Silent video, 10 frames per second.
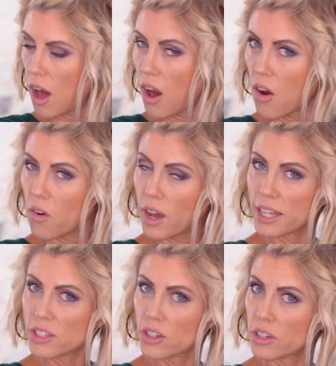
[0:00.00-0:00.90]
all
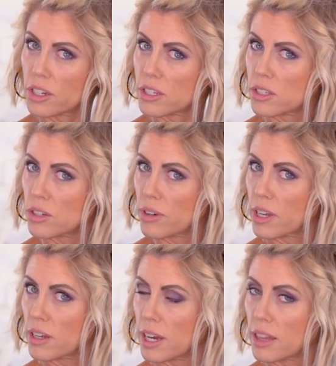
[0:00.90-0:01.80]
kinds of goodness to
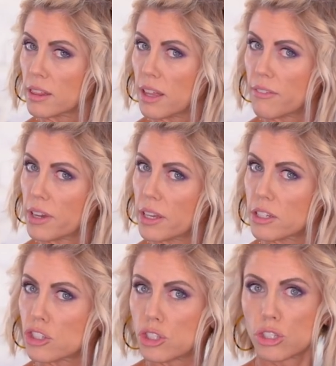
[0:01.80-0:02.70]
it. I love
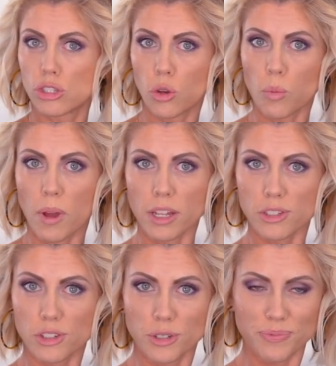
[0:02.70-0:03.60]
it so
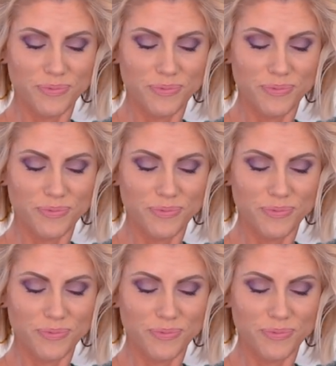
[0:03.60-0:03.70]
much.